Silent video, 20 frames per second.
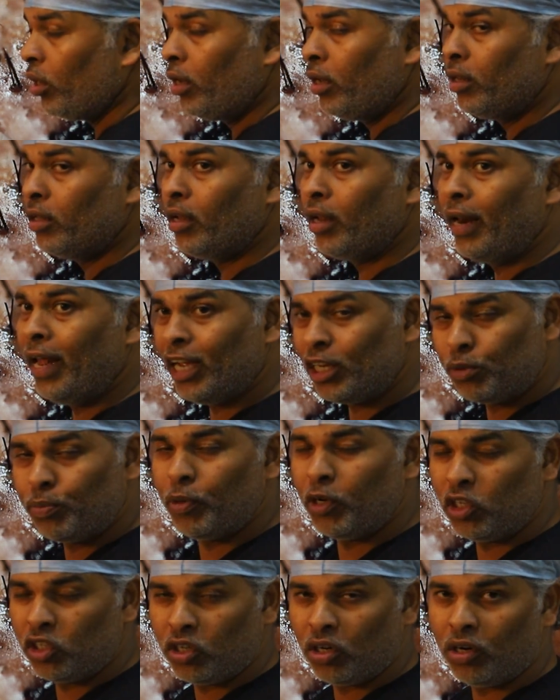in the next
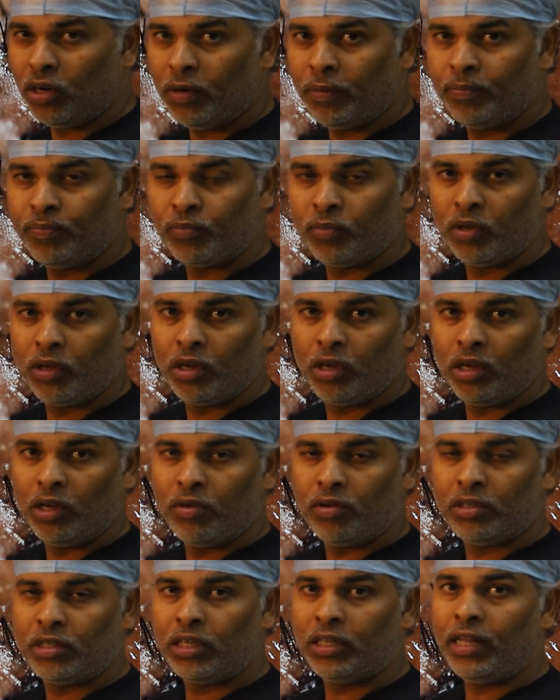picture.
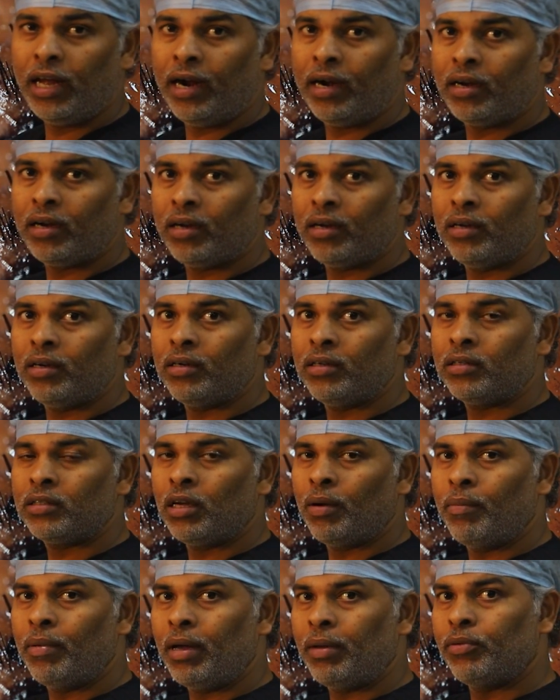You will see that
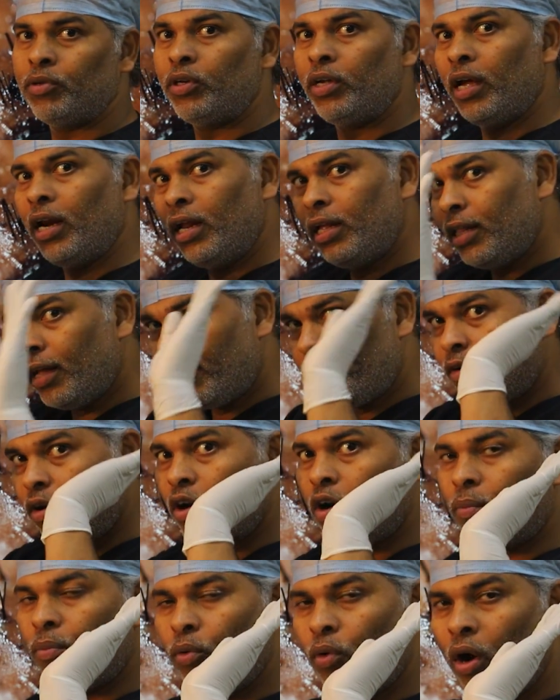sometimes really they have
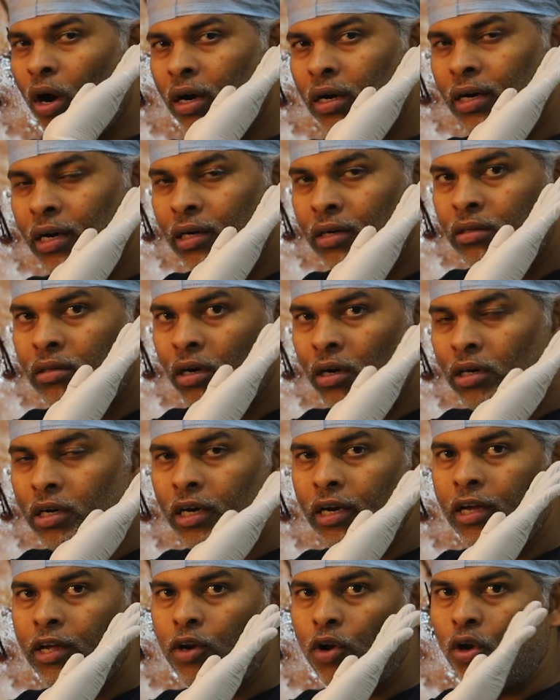gone up to
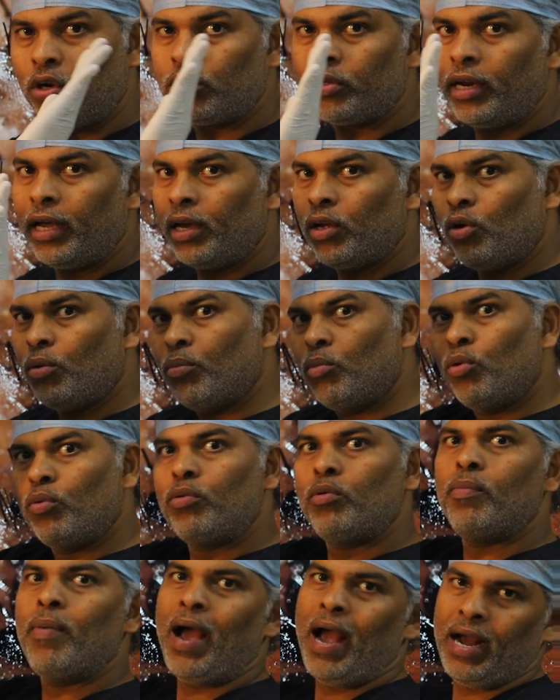130 degree also, like
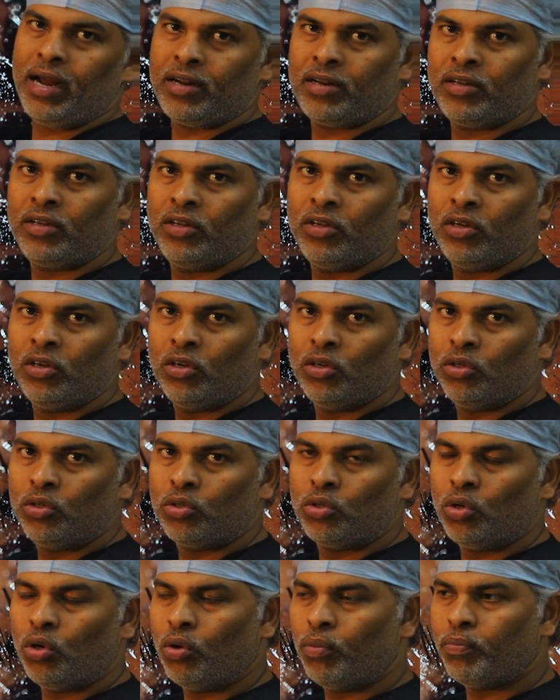moved back.
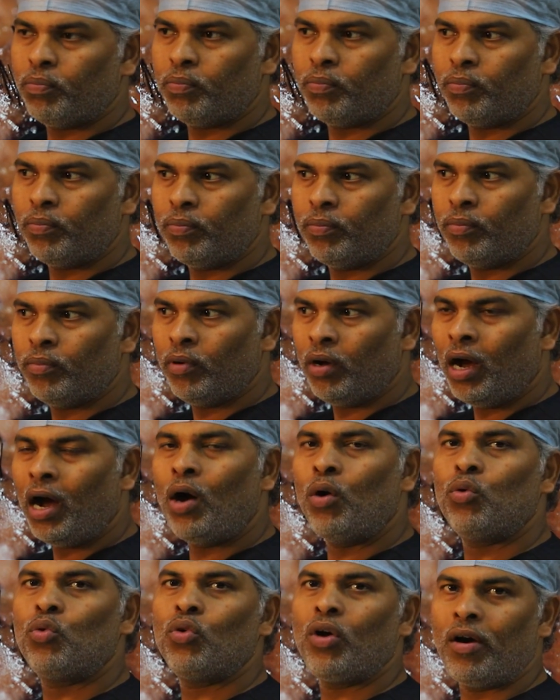So
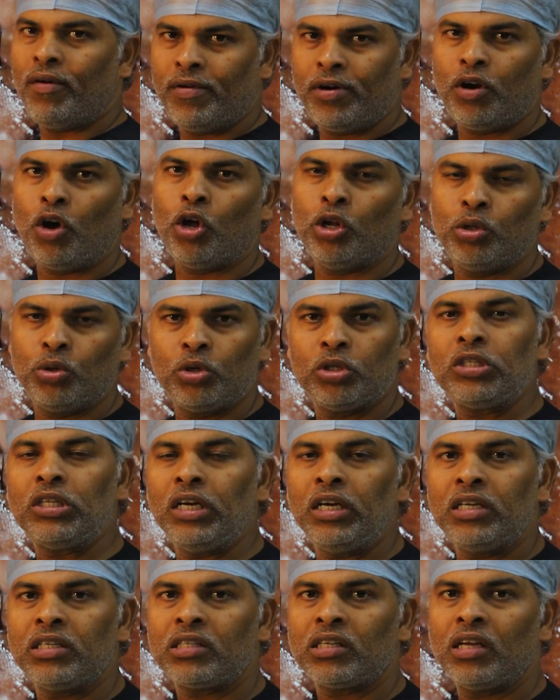how to avoid all those
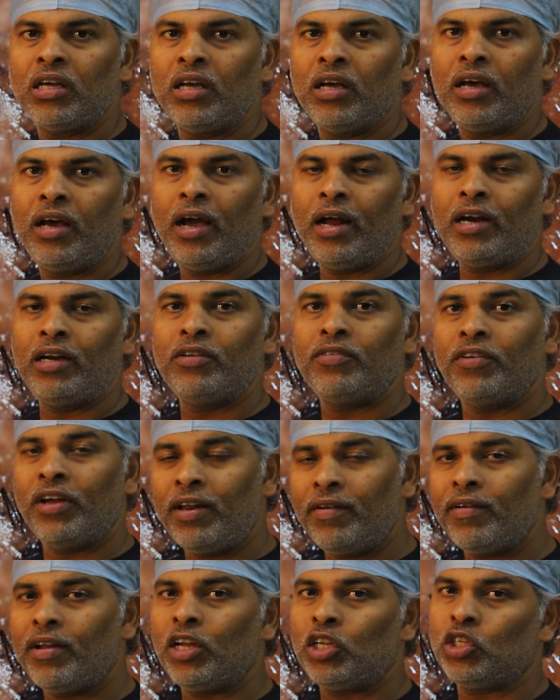things? And it is
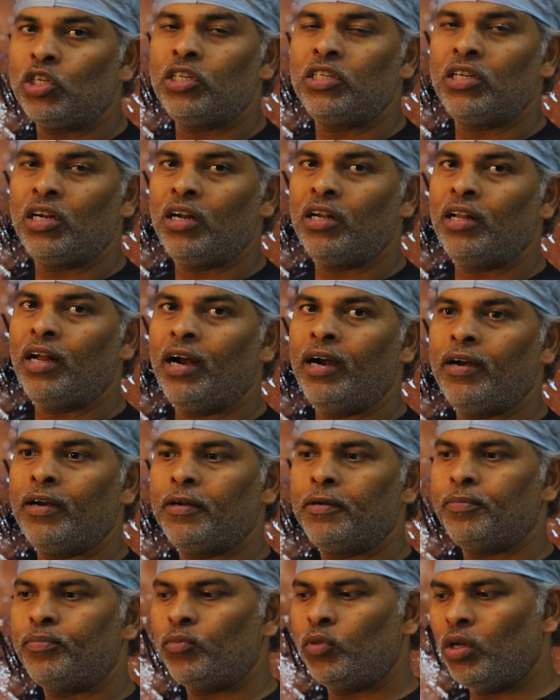very essential
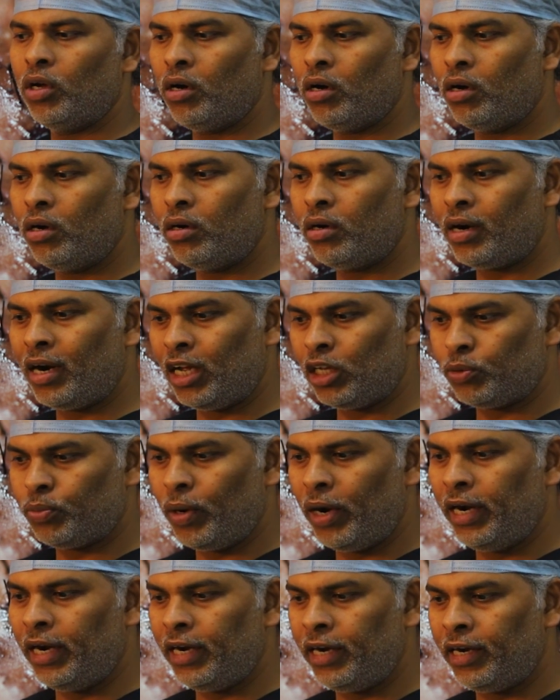that the
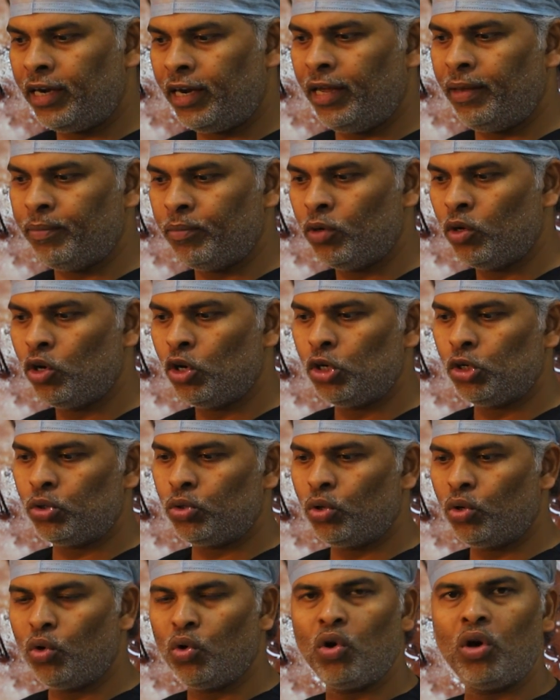transplanting team
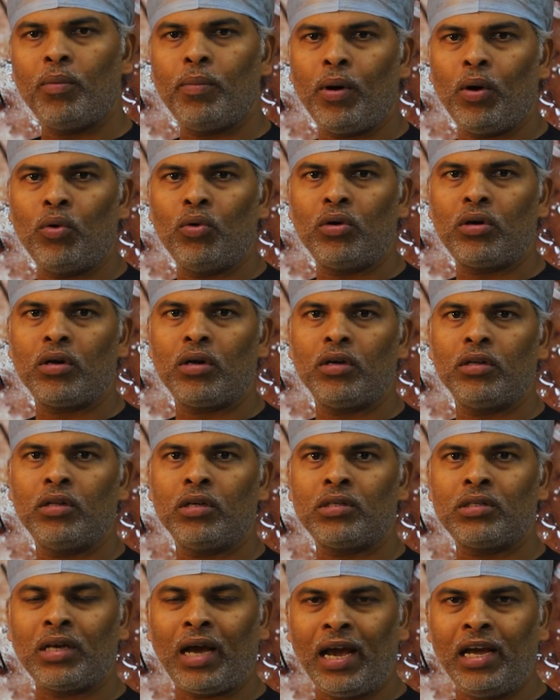should know about
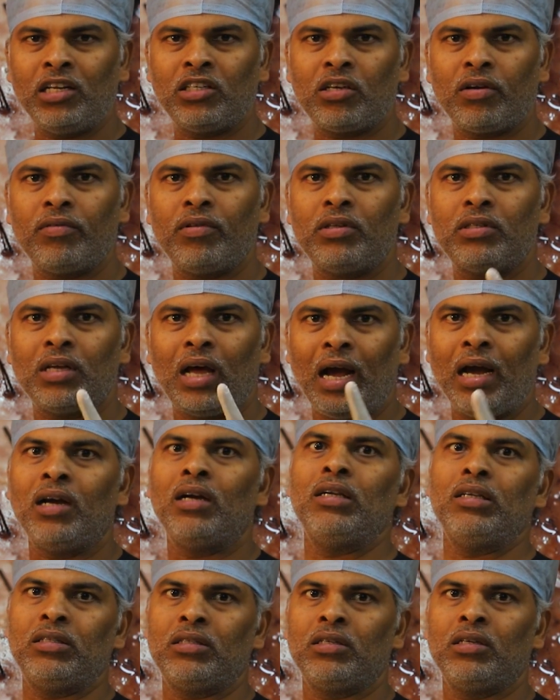the signs of these
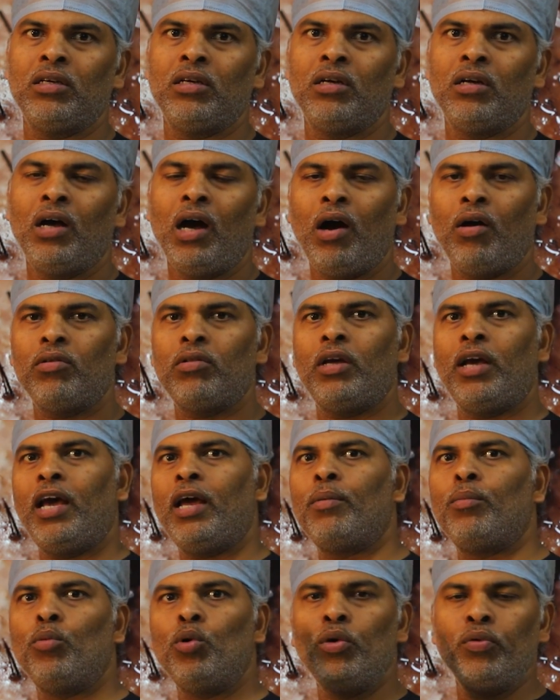angles, how the
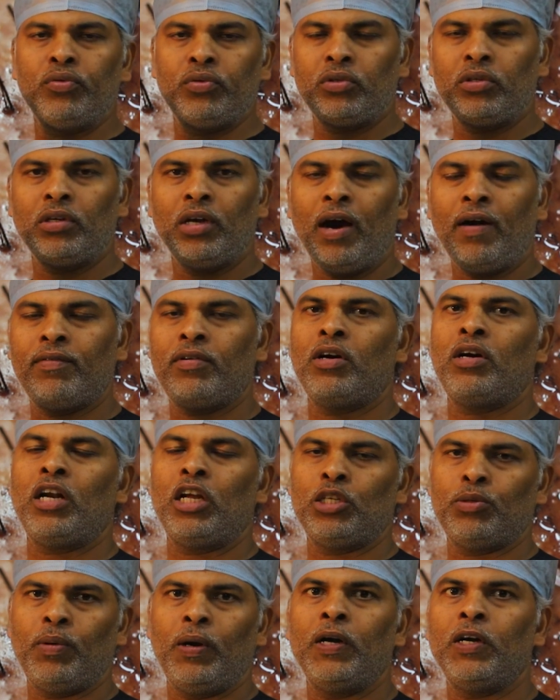hair moves after
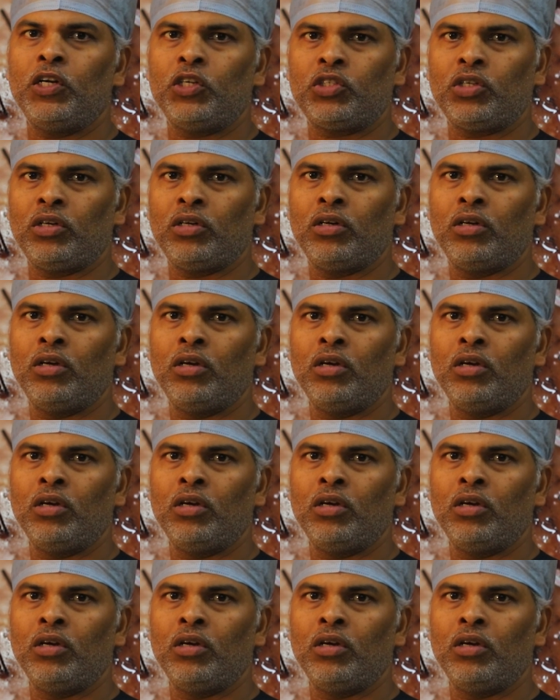transplantation.